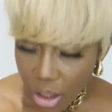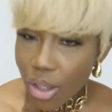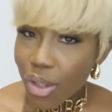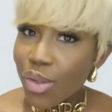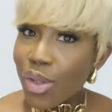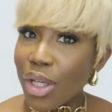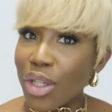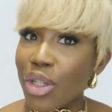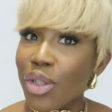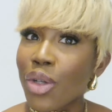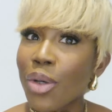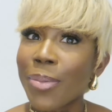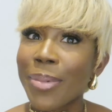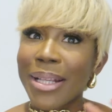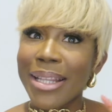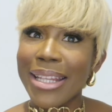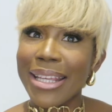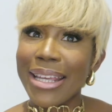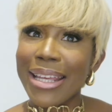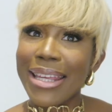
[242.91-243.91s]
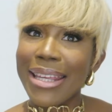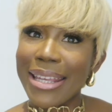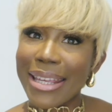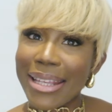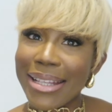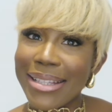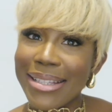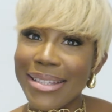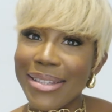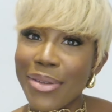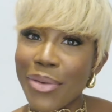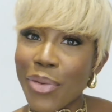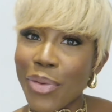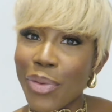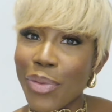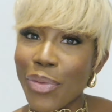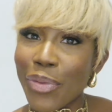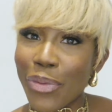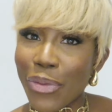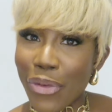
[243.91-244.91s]
so I just hope that they hit
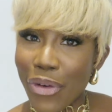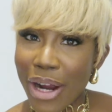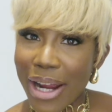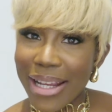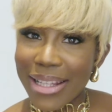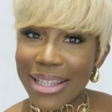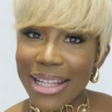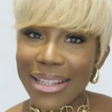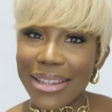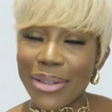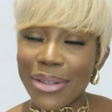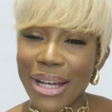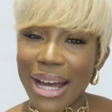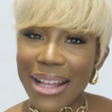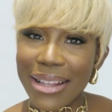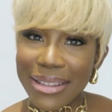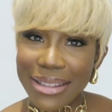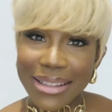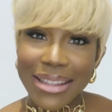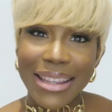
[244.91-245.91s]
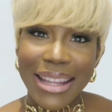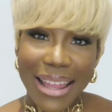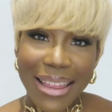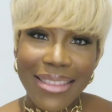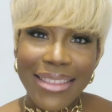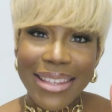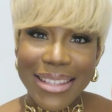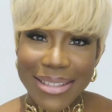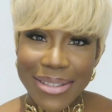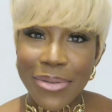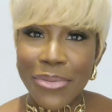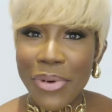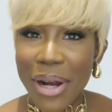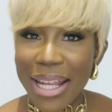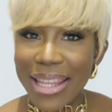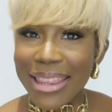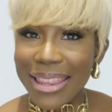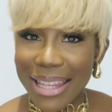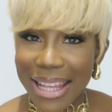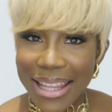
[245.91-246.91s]
right like the the length is the
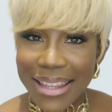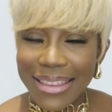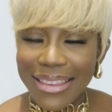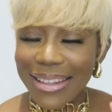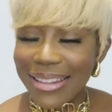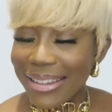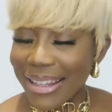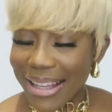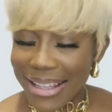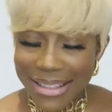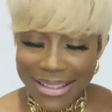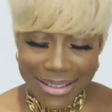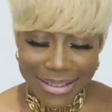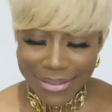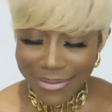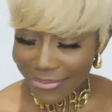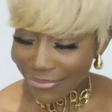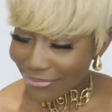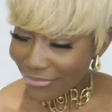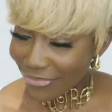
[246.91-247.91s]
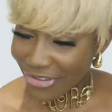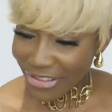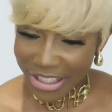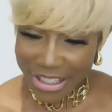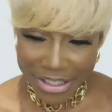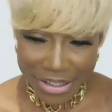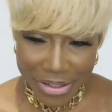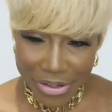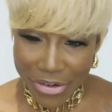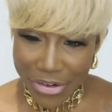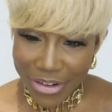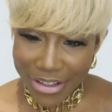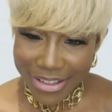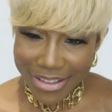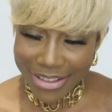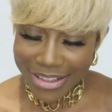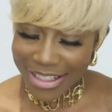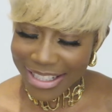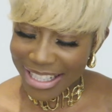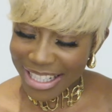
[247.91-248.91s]
right length and that's fingers
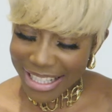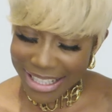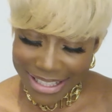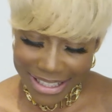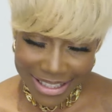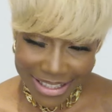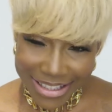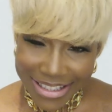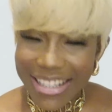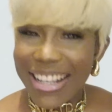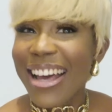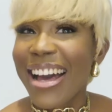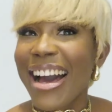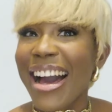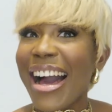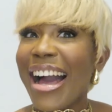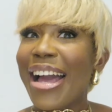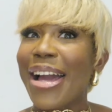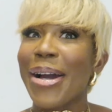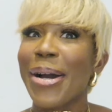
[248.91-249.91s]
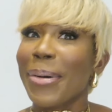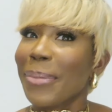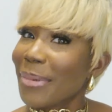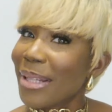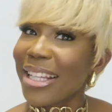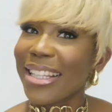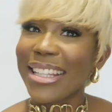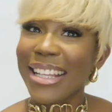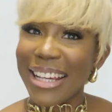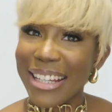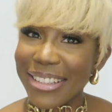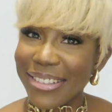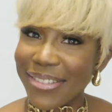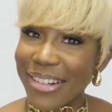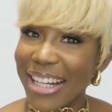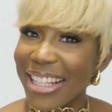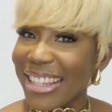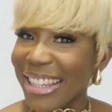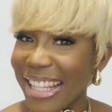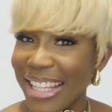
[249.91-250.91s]
crossed Jesus I hope that they are the
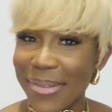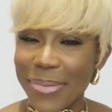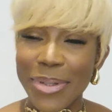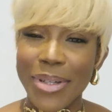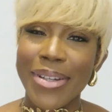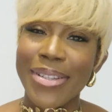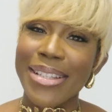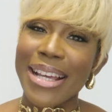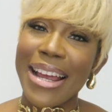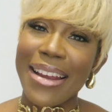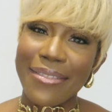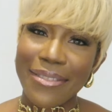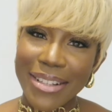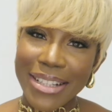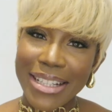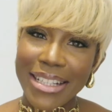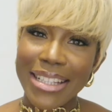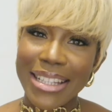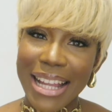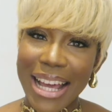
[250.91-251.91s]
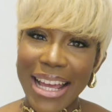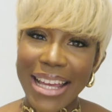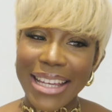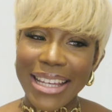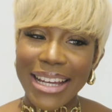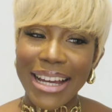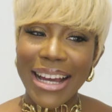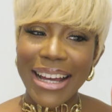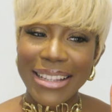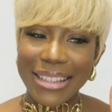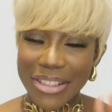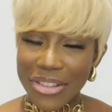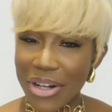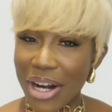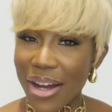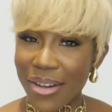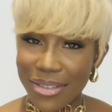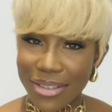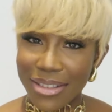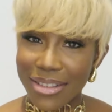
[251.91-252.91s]
right length because I really like the
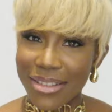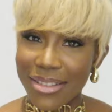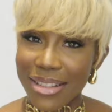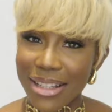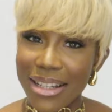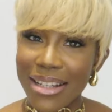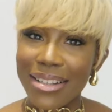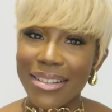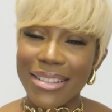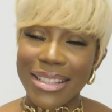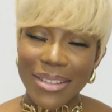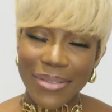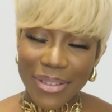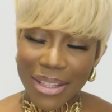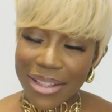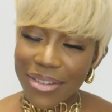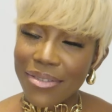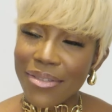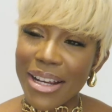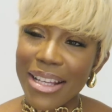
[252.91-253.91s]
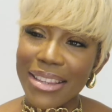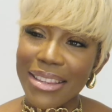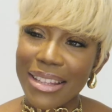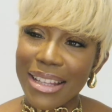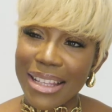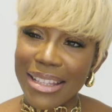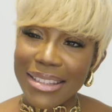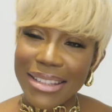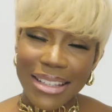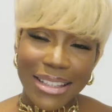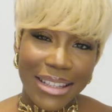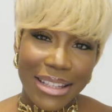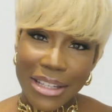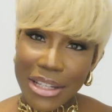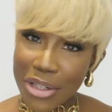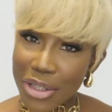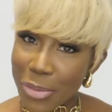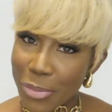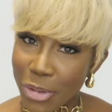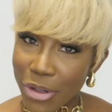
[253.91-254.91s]
trousers and if they're the right length then it's
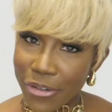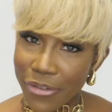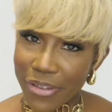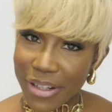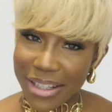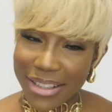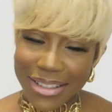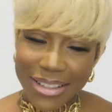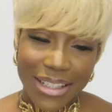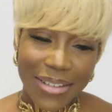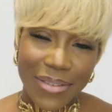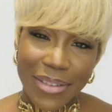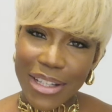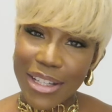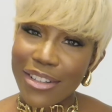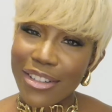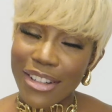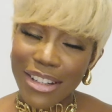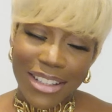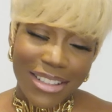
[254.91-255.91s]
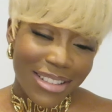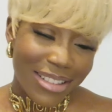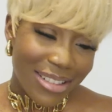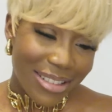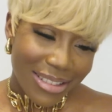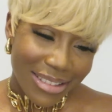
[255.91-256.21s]
just perfect if they're not